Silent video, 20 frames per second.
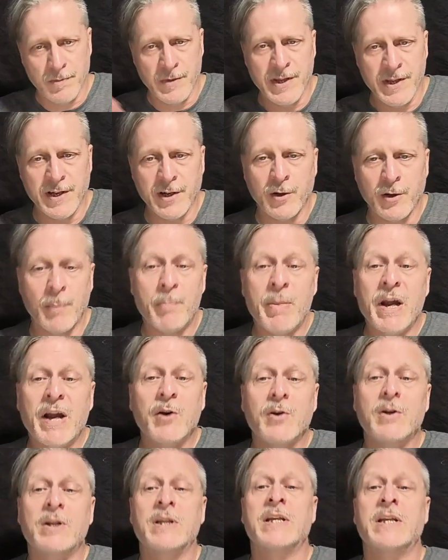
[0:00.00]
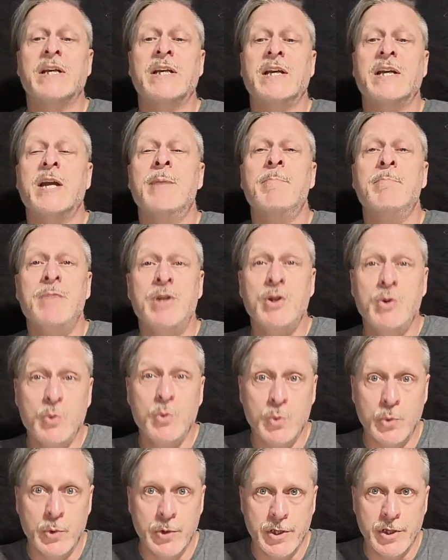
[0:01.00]
are apparently
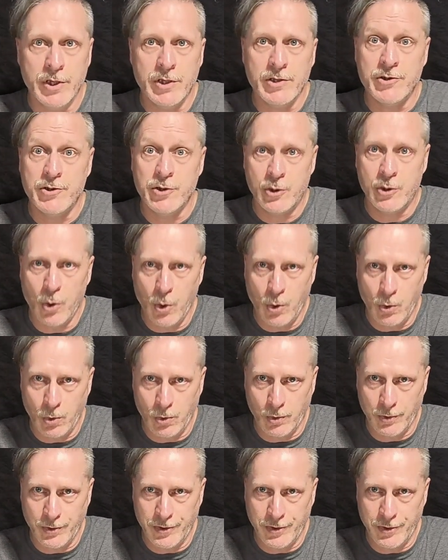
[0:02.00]
immune to cold,